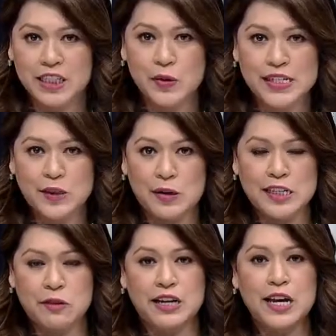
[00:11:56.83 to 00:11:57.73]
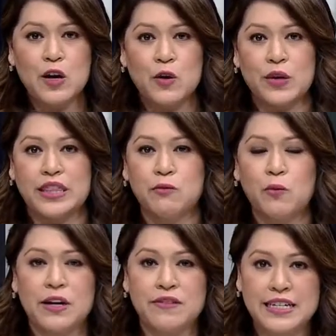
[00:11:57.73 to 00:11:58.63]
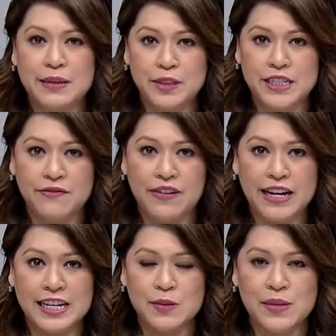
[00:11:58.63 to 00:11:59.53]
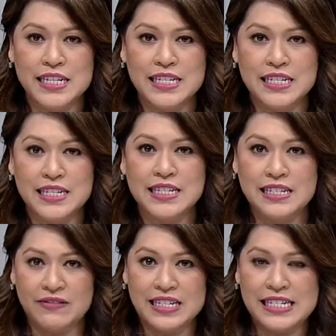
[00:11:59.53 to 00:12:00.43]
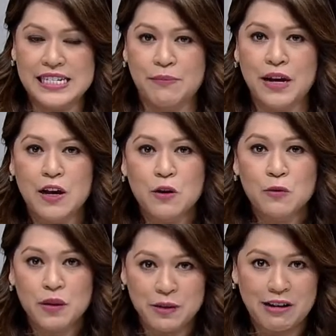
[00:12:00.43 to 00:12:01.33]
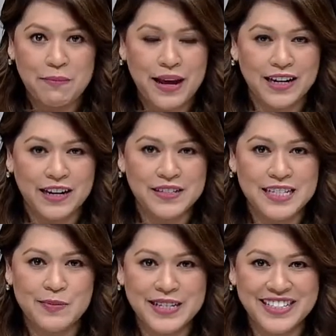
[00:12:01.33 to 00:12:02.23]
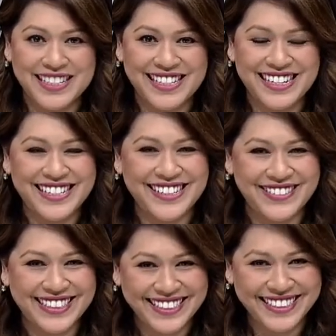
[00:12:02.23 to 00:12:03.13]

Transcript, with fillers: Budget 2023 with one of the Deputy Finance Ministers, Steven Sim. We'll be right back after these messages. Stay tuned.